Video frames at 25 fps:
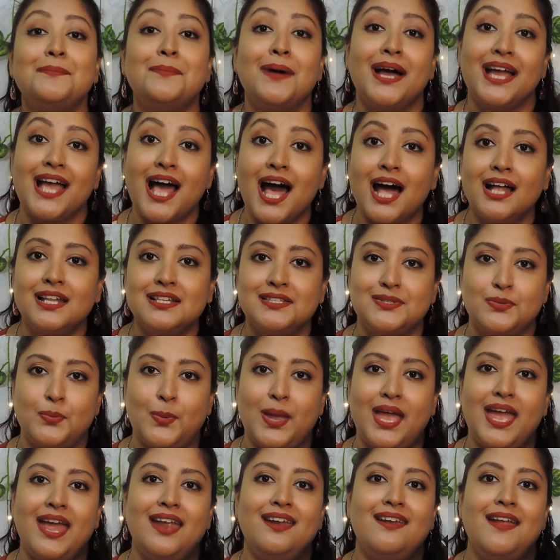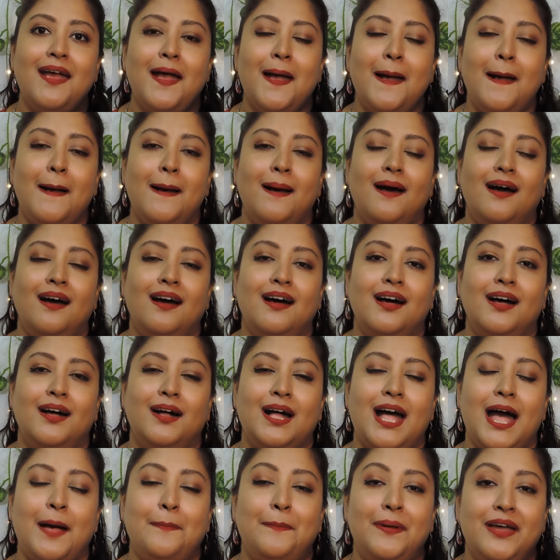my aunts wear
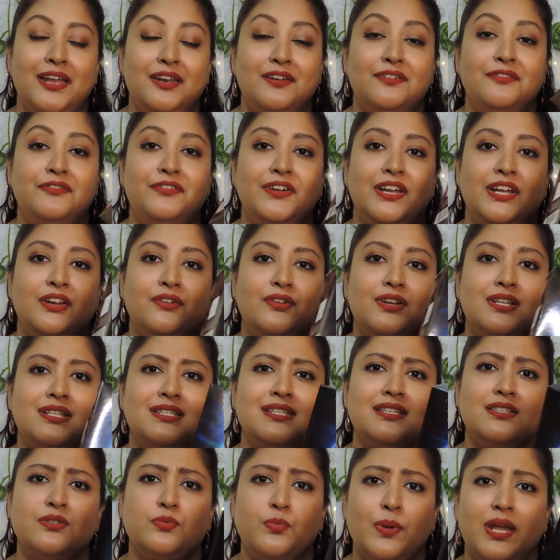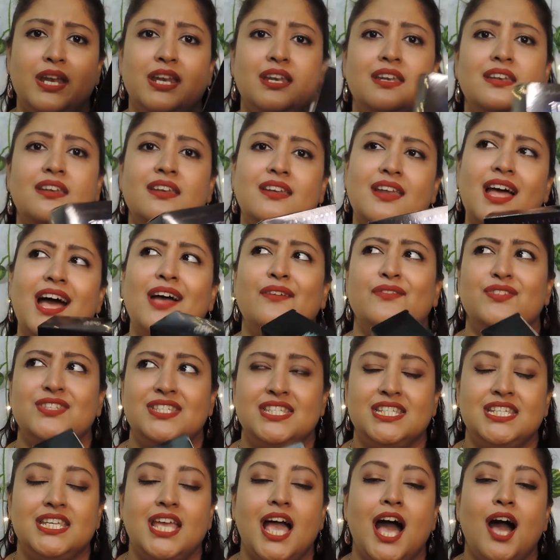apparel fragrances when I
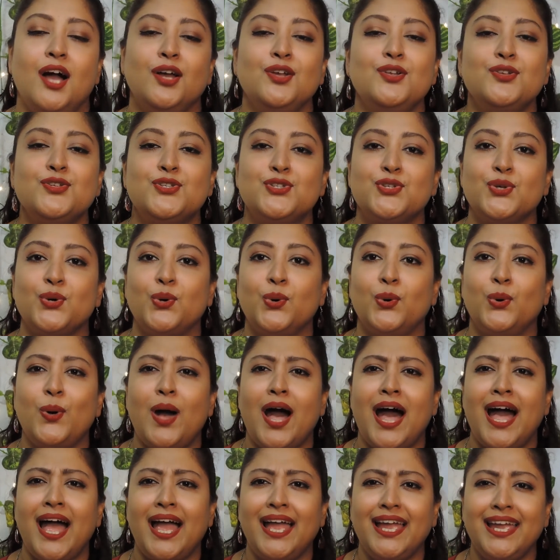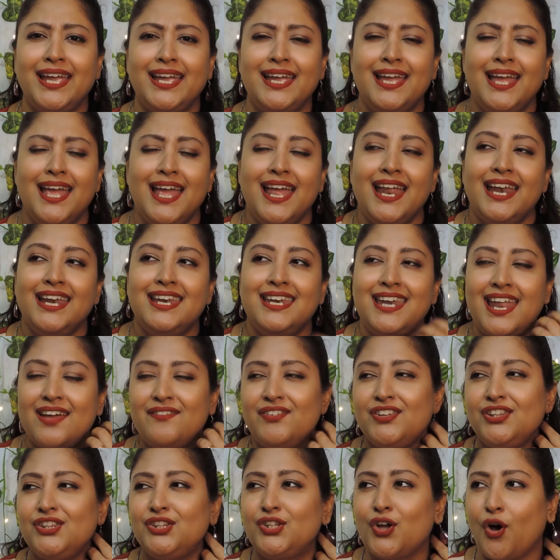was young. So I
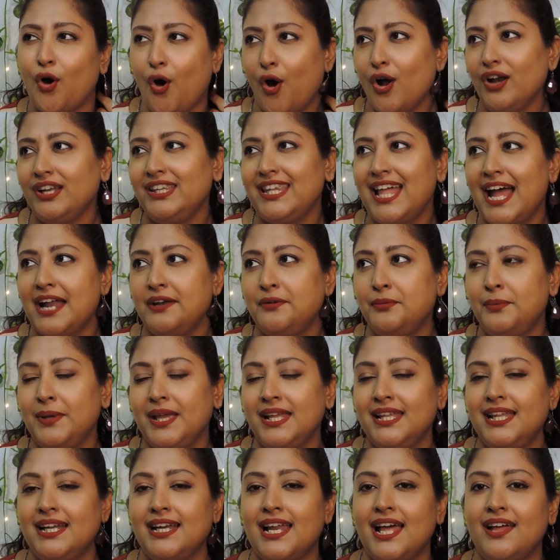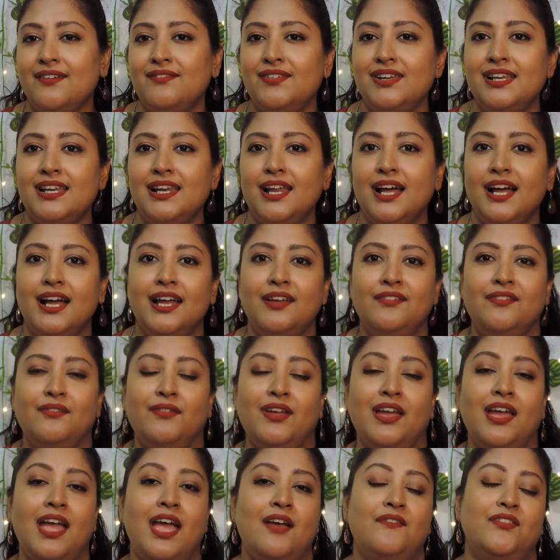never thought that way, that I will
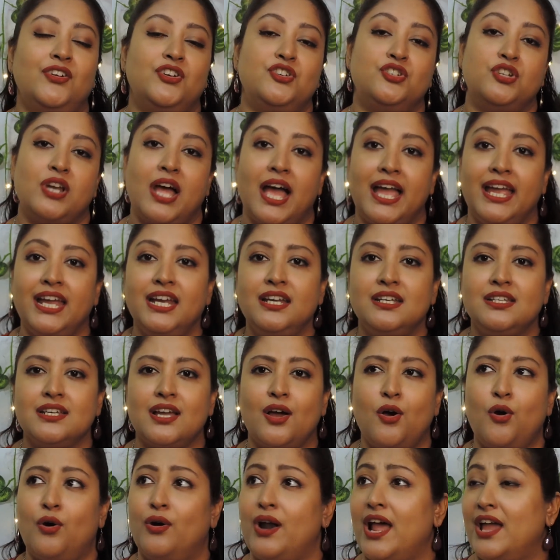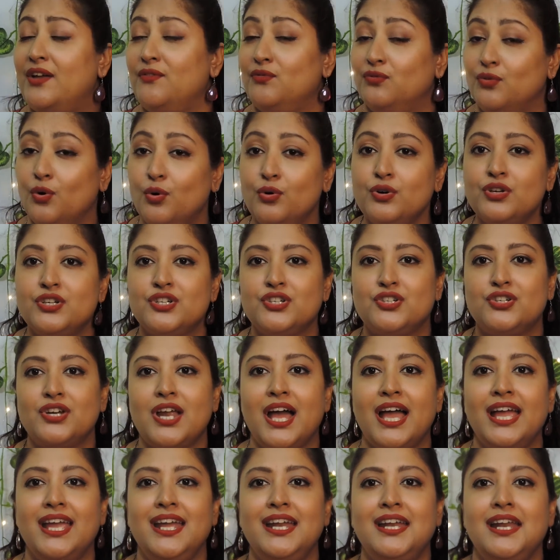ever try it or I won't
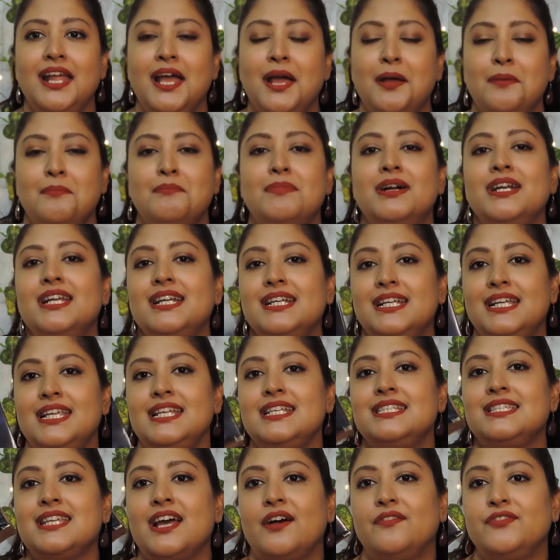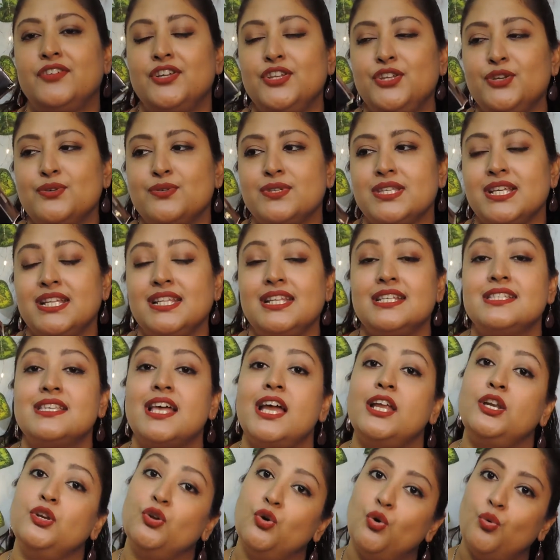try it. But at least after using this,
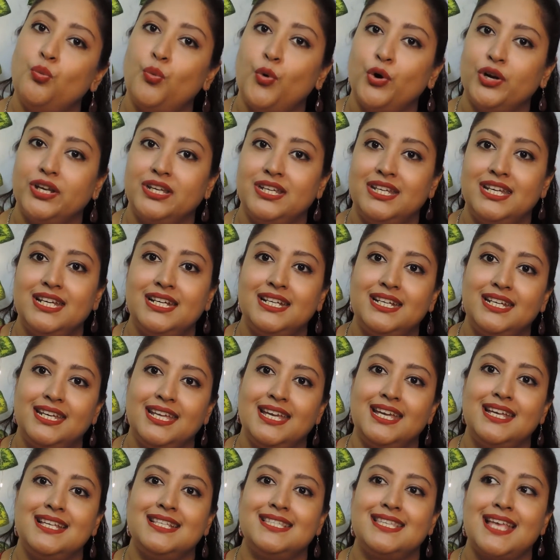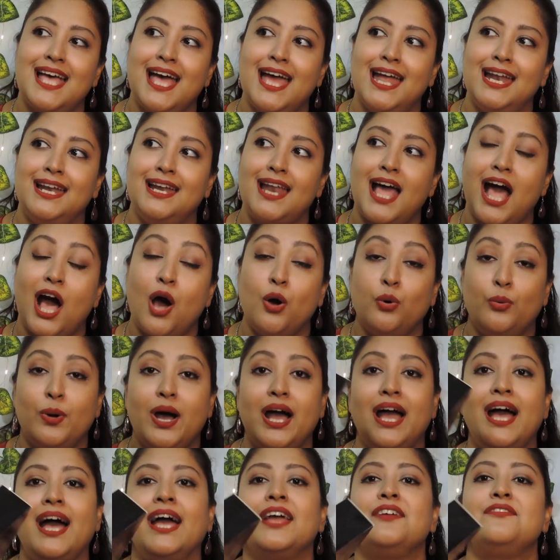I know what it is and how
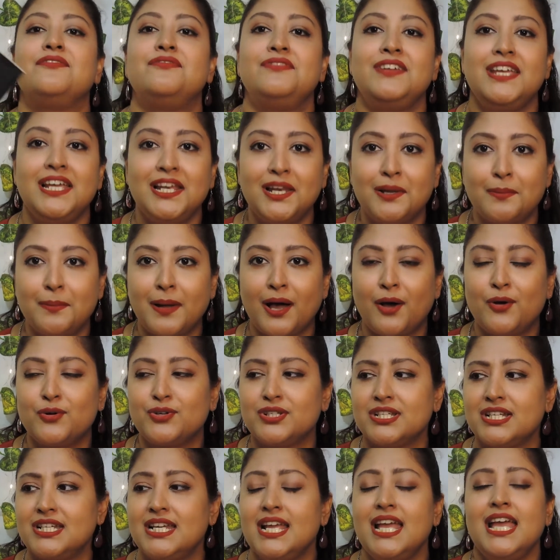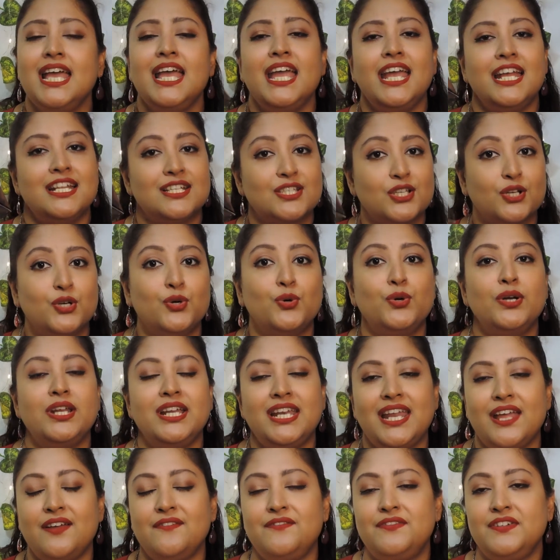I feel about it. It's good
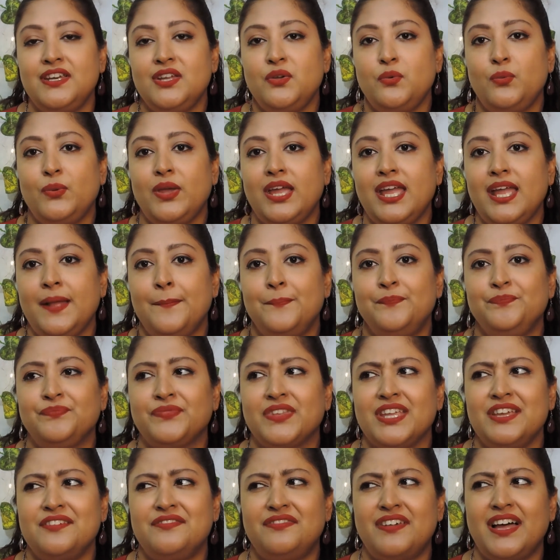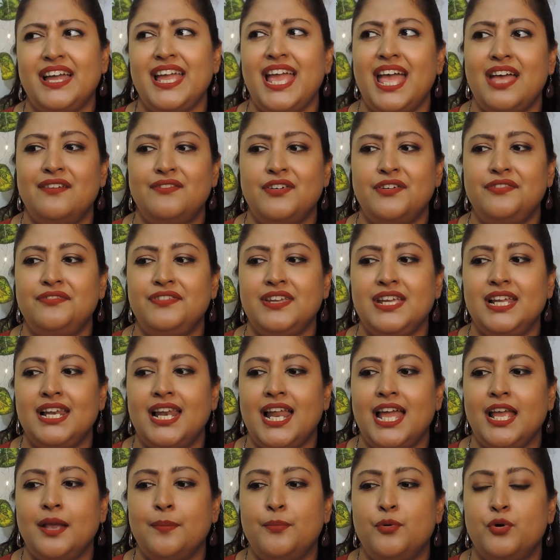in every way. If I ever feel
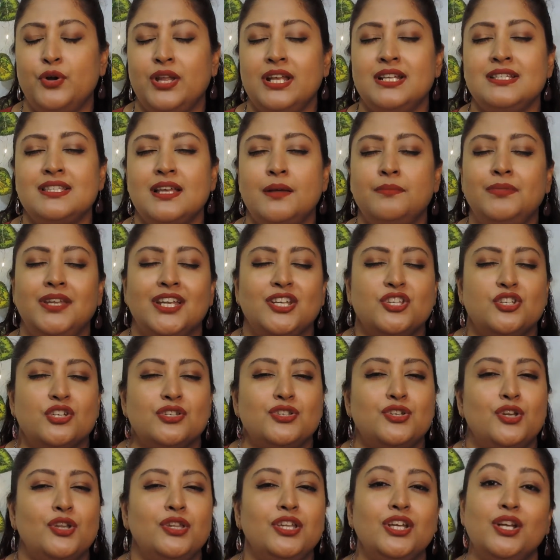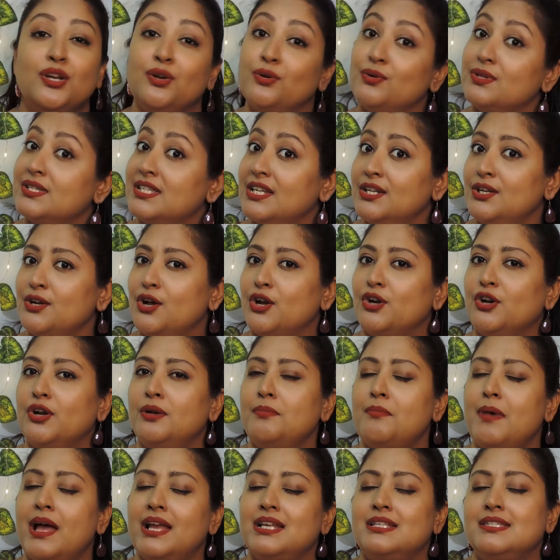like putting something just on the clothes and not
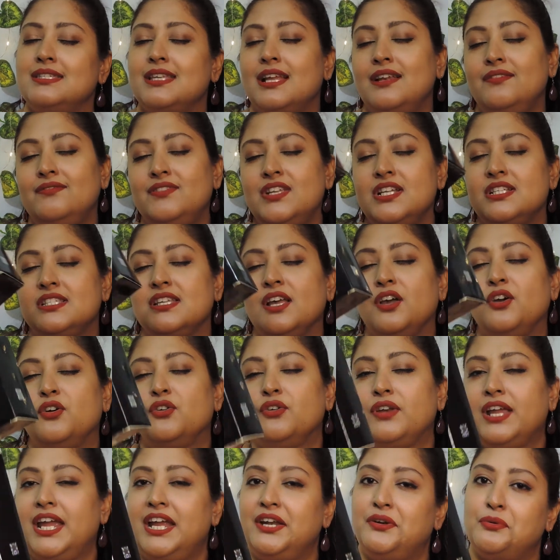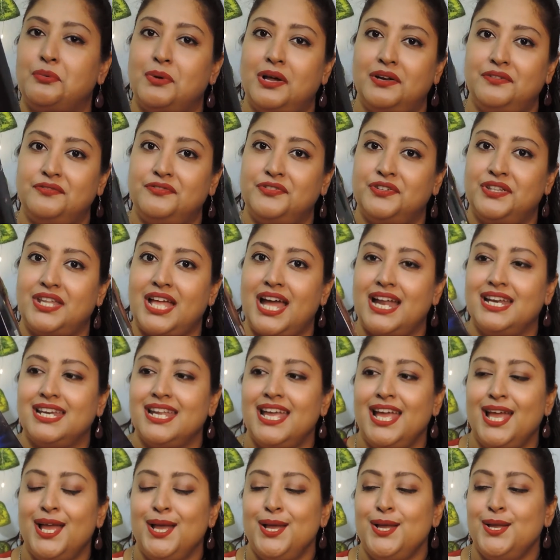on myself, it's a great one for
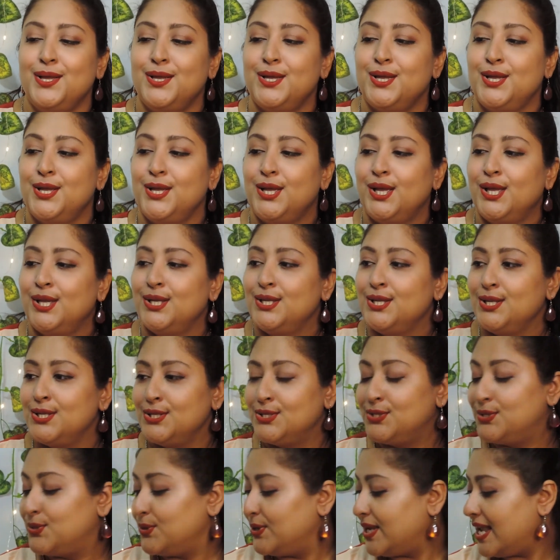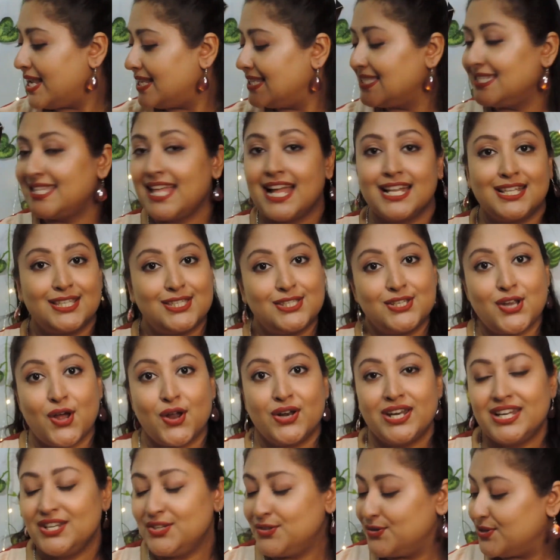that. So yes, that's
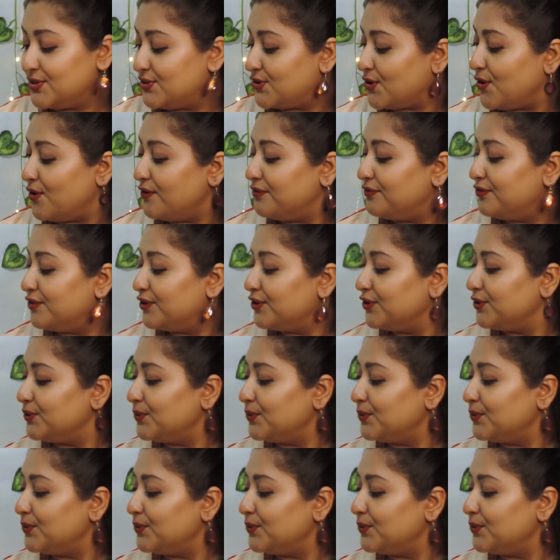Sonnet Tresor for